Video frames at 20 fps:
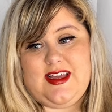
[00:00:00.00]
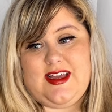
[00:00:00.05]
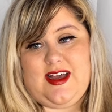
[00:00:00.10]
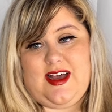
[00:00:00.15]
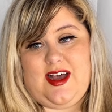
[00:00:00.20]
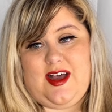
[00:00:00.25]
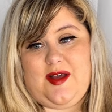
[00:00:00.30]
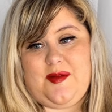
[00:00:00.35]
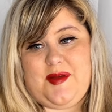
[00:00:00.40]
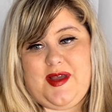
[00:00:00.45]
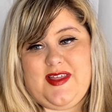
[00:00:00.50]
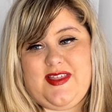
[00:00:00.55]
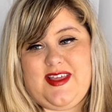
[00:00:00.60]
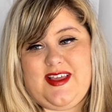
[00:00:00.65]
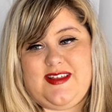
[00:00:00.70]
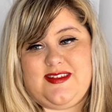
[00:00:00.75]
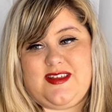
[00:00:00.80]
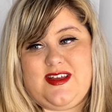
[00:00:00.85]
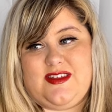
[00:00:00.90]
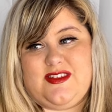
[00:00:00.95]
I
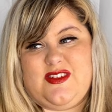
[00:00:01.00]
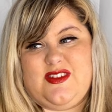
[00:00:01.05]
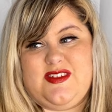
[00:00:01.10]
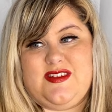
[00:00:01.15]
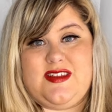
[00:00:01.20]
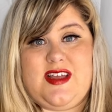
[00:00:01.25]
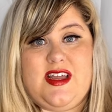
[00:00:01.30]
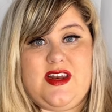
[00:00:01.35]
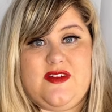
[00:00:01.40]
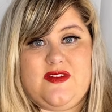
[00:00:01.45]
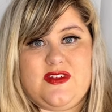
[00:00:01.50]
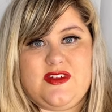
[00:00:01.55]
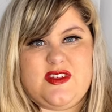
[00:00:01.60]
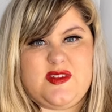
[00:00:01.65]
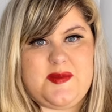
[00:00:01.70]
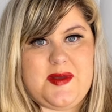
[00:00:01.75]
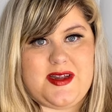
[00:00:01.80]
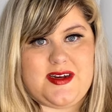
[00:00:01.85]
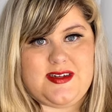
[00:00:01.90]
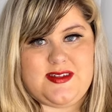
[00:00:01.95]
think, is also a sign of
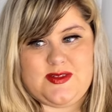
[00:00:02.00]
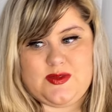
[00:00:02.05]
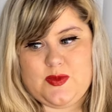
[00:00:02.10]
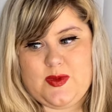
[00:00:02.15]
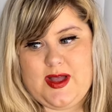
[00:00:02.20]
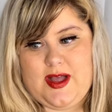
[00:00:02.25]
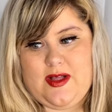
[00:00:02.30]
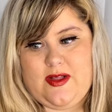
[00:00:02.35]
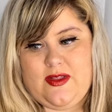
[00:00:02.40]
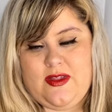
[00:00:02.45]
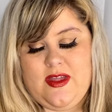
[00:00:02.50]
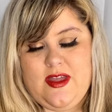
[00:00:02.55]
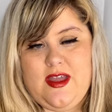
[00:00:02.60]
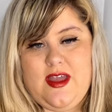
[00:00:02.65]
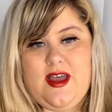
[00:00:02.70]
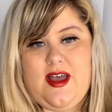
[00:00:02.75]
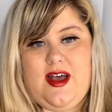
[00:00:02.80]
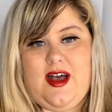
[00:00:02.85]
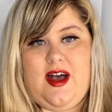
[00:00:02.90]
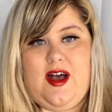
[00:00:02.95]
respect as well.
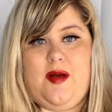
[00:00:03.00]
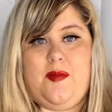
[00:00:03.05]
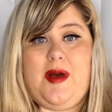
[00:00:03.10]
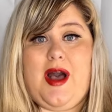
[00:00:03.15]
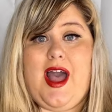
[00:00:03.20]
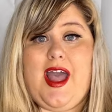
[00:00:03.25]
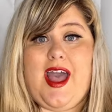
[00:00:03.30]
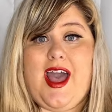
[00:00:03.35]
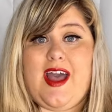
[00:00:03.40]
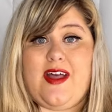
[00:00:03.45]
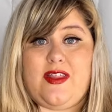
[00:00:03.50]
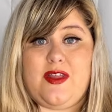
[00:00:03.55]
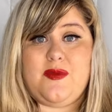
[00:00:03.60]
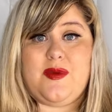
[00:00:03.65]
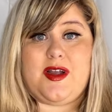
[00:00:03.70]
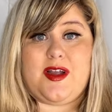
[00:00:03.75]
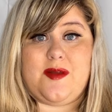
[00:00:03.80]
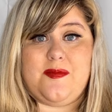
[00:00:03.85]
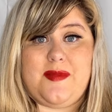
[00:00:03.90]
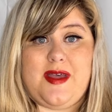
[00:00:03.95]
I highly
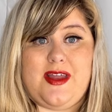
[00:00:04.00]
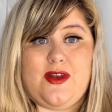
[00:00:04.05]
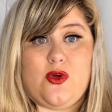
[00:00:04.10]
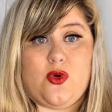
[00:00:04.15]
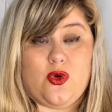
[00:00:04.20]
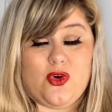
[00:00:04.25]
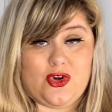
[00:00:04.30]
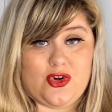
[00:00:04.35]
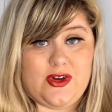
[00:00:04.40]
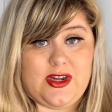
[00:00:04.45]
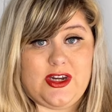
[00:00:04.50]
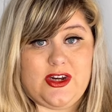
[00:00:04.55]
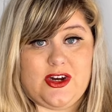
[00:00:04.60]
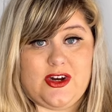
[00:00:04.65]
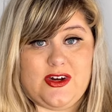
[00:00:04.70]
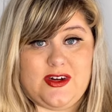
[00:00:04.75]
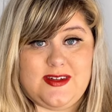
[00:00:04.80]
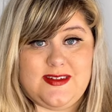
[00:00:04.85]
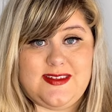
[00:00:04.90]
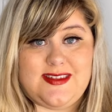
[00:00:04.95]
recommend ordering
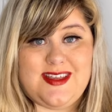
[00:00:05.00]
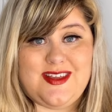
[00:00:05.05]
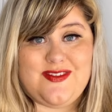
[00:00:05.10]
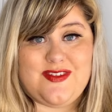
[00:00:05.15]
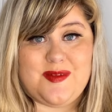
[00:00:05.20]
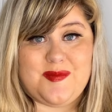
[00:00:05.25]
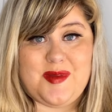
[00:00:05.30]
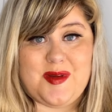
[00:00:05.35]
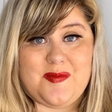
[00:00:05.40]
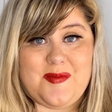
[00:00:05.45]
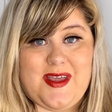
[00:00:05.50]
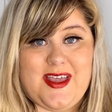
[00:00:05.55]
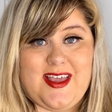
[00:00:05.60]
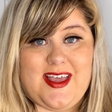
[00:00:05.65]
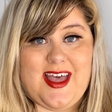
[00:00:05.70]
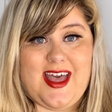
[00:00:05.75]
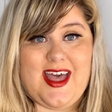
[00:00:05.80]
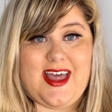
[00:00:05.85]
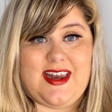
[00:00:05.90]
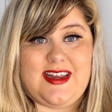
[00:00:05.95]
currency from your bank
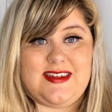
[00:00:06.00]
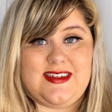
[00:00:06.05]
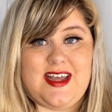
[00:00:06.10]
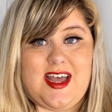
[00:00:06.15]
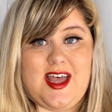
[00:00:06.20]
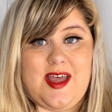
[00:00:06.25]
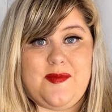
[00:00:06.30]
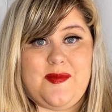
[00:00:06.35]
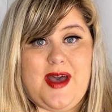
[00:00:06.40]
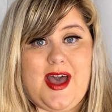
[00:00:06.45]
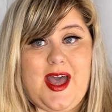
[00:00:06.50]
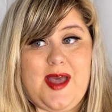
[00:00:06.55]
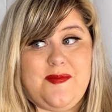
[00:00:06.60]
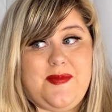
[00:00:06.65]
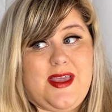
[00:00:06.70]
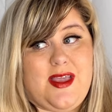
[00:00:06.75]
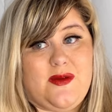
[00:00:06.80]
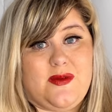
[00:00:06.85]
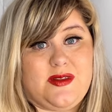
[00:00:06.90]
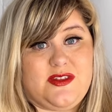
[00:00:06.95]
ahead of time. I
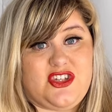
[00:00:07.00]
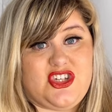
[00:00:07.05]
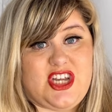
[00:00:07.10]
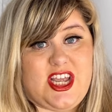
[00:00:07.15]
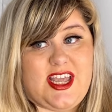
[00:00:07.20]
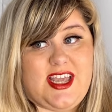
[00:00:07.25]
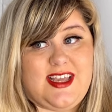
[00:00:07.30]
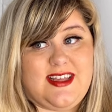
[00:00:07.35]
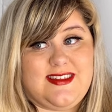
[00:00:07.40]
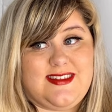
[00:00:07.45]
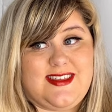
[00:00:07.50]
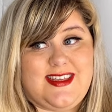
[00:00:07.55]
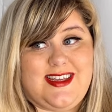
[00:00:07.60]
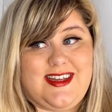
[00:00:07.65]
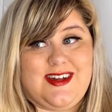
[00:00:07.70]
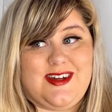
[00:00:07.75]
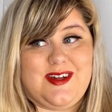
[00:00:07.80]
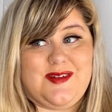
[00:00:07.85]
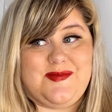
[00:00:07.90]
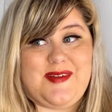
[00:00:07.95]
bank with Chase
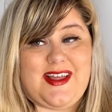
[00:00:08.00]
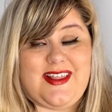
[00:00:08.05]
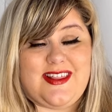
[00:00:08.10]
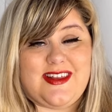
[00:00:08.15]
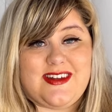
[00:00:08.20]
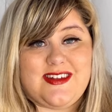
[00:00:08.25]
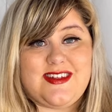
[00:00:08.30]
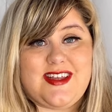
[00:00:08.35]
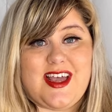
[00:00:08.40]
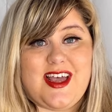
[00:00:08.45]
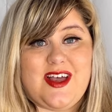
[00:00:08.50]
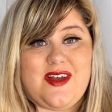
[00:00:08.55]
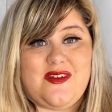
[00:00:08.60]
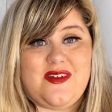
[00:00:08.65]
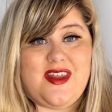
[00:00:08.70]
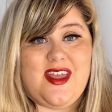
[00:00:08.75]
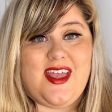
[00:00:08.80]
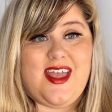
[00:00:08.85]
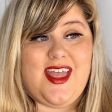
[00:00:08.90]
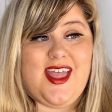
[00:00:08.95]
here in my little
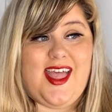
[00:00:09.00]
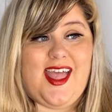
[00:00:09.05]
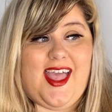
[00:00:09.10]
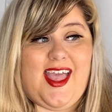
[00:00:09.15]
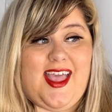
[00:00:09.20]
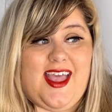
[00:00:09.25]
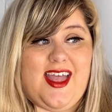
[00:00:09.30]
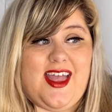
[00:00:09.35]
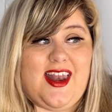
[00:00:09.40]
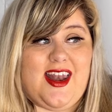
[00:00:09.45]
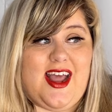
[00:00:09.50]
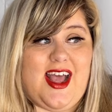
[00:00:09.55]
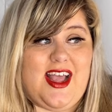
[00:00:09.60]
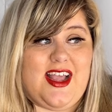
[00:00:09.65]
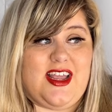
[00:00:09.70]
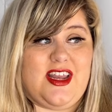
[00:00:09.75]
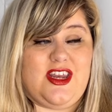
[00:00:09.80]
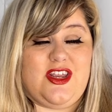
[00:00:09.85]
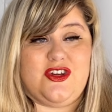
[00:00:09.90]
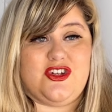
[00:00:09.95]
town, and I
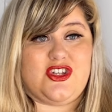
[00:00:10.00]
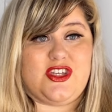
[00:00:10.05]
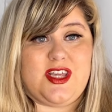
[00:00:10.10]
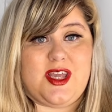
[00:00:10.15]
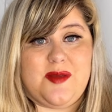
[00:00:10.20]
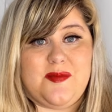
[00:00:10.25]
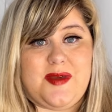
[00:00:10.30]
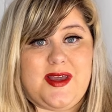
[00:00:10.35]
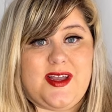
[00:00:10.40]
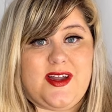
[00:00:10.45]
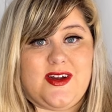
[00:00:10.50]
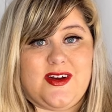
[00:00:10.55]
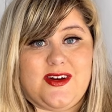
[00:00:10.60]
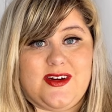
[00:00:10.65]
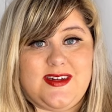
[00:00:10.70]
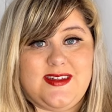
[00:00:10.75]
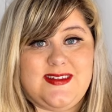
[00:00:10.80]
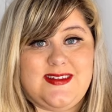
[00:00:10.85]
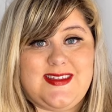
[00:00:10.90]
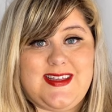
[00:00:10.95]
can usually get my
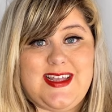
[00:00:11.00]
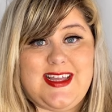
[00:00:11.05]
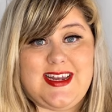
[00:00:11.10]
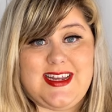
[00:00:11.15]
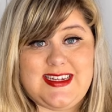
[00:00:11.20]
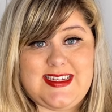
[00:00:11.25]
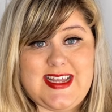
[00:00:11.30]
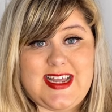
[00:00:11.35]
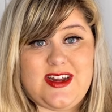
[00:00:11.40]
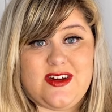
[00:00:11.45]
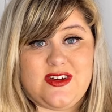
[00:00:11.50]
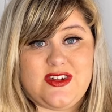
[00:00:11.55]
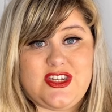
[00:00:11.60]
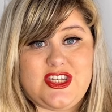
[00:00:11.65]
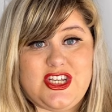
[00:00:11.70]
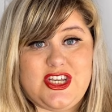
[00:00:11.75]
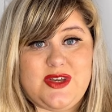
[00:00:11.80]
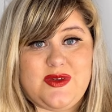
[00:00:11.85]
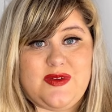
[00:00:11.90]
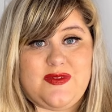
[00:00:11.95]
currency in a day or
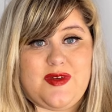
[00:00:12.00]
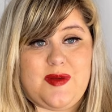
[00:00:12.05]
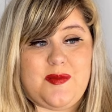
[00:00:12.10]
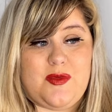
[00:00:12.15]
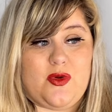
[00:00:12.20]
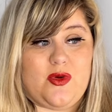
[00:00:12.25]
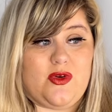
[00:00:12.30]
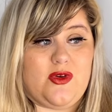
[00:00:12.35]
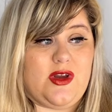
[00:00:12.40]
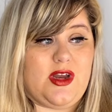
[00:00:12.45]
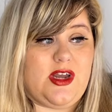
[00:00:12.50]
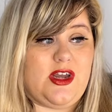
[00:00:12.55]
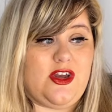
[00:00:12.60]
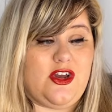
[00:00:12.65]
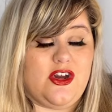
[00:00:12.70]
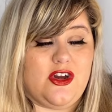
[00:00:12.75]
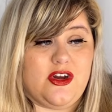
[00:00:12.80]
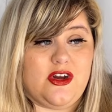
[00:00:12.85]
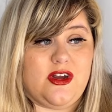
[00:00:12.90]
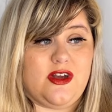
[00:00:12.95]
two if I'm ordering
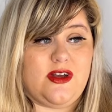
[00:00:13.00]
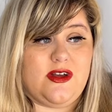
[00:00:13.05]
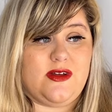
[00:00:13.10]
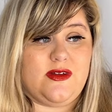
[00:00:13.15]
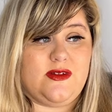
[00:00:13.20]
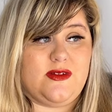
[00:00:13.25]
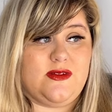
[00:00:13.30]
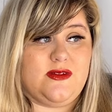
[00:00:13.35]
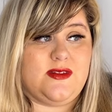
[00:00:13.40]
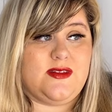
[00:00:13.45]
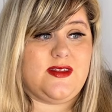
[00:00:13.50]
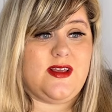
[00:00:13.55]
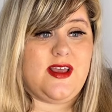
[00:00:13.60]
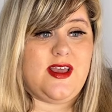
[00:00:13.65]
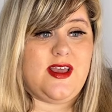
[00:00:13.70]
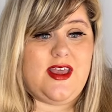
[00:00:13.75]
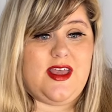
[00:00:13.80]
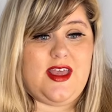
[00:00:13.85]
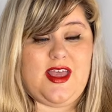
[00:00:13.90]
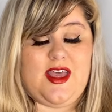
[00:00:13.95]
euros,
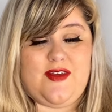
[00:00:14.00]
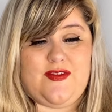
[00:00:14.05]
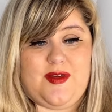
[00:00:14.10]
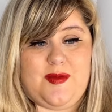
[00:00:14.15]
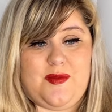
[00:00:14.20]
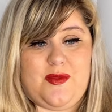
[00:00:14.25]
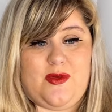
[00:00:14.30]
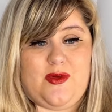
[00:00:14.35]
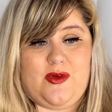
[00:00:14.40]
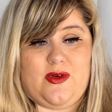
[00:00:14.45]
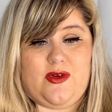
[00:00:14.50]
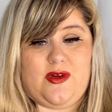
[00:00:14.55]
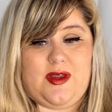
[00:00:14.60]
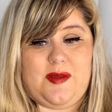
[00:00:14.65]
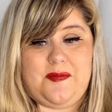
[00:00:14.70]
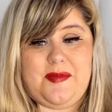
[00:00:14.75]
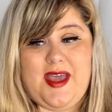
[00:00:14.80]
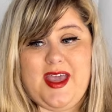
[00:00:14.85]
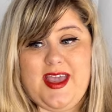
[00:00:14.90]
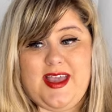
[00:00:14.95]
if I'm
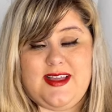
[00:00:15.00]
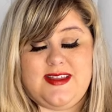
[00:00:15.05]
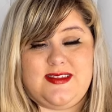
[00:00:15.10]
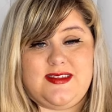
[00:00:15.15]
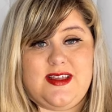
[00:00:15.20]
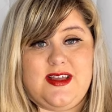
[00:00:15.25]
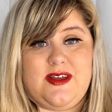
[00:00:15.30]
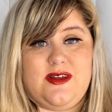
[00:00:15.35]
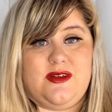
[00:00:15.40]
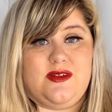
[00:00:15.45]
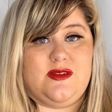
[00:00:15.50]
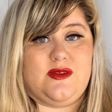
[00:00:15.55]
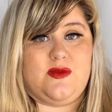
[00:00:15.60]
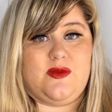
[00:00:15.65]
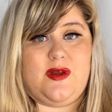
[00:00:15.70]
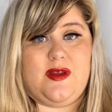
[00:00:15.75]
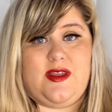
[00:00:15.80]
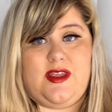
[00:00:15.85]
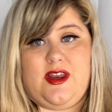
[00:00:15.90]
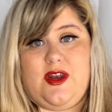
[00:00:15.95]
ordering pesos,
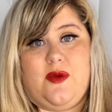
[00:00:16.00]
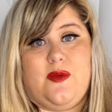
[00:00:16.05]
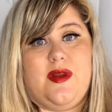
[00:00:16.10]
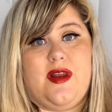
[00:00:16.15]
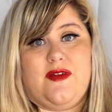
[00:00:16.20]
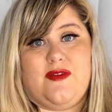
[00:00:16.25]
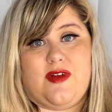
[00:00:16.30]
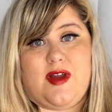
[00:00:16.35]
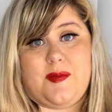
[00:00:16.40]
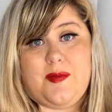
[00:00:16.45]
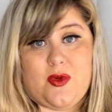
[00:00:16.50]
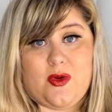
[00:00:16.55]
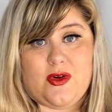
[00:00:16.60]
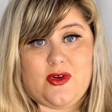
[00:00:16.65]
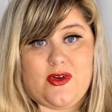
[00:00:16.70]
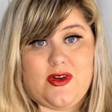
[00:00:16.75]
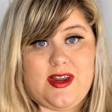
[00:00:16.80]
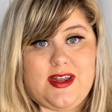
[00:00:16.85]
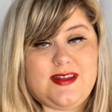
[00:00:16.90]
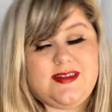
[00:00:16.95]
whatever I'm
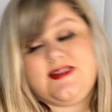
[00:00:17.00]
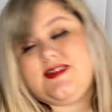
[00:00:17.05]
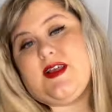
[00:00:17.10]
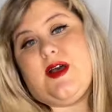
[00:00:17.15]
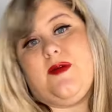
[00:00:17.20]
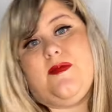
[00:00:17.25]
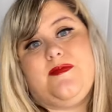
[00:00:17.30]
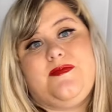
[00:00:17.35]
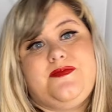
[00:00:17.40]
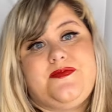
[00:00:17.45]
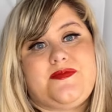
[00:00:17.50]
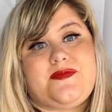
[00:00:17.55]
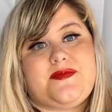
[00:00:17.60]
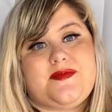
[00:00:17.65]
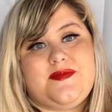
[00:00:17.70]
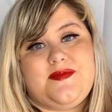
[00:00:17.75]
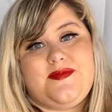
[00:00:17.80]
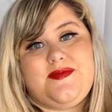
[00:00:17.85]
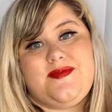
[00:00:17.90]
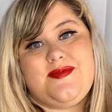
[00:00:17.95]
ordering. So
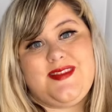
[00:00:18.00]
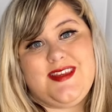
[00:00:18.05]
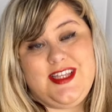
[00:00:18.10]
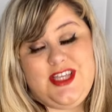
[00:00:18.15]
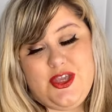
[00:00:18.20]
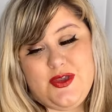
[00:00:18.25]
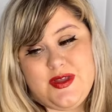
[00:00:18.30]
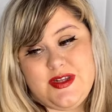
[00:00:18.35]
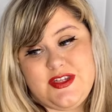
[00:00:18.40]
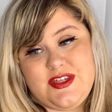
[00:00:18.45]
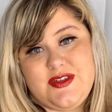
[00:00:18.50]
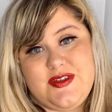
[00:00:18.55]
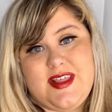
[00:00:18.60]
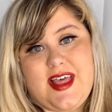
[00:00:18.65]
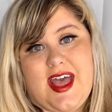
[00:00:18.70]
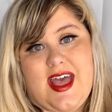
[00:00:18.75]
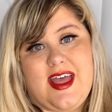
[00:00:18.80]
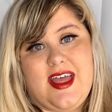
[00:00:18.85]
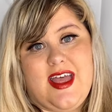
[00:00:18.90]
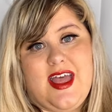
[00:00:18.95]
you can do
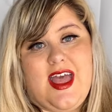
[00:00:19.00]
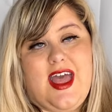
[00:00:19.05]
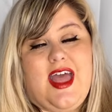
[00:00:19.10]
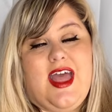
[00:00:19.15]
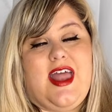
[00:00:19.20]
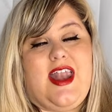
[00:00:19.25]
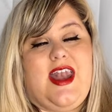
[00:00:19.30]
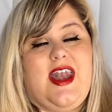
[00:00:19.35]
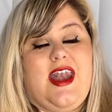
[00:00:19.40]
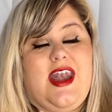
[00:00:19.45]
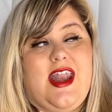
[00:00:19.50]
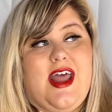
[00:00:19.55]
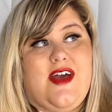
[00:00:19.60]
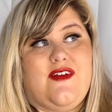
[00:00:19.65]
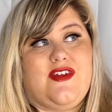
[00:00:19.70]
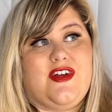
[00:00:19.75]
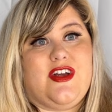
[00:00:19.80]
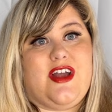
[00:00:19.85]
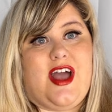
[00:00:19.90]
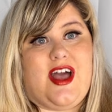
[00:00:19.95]
that.
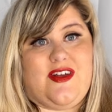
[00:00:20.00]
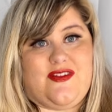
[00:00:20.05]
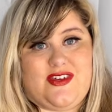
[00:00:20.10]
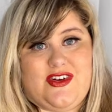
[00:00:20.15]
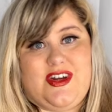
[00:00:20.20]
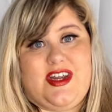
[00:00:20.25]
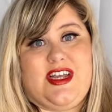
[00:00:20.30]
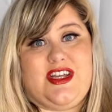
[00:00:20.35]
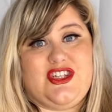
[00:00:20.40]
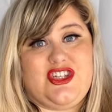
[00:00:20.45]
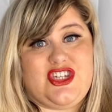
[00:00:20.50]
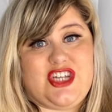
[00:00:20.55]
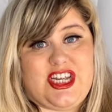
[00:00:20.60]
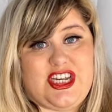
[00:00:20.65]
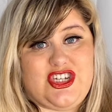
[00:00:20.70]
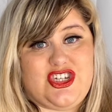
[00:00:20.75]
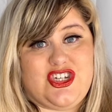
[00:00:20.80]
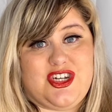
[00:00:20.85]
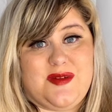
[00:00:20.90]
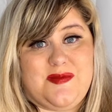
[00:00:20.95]
Never ever
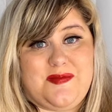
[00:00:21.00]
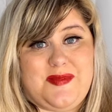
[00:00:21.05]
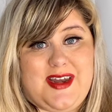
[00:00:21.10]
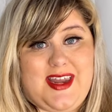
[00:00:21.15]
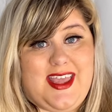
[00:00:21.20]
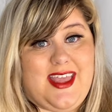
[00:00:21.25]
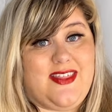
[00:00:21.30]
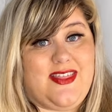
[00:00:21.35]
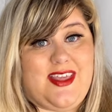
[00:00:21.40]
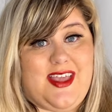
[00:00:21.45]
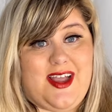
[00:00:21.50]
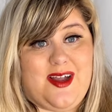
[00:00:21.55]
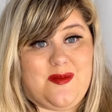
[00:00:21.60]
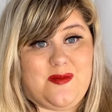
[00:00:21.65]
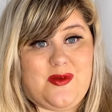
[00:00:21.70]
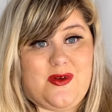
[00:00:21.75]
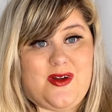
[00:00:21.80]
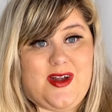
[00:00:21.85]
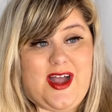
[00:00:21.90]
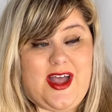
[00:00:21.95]
exchange your money at the
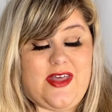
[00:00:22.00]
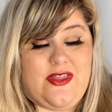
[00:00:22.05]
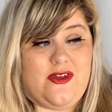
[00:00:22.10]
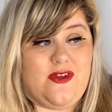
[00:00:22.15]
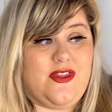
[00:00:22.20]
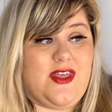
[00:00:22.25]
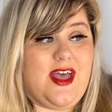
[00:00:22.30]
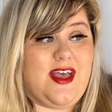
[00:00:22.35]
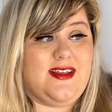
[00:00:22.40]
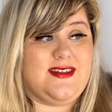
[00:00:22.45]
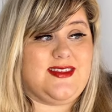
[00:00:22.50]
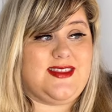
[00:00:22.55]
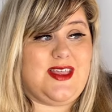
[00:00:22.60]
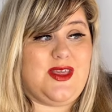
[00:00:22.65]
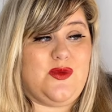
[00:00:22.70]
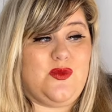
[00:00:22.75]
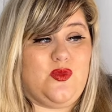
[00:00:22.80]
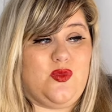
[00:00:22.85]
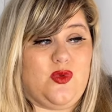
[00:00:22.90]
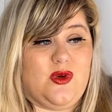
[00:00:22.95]
airport either. That is
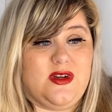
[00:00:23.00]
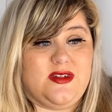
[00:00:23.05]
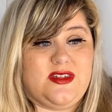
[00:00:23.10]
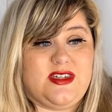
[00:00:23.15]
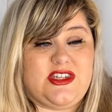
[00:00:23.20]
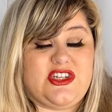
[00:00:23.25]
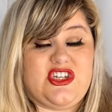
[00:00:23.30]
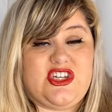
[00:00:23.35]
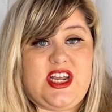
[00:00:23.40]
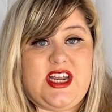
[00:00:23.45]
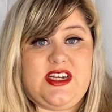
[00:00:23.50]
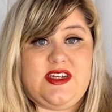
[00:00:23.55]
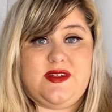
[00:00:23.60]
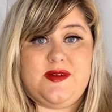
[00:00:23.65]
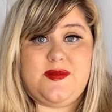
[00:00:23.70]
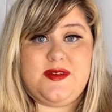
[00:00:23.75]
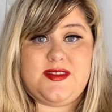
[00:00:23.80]
the worst exchange.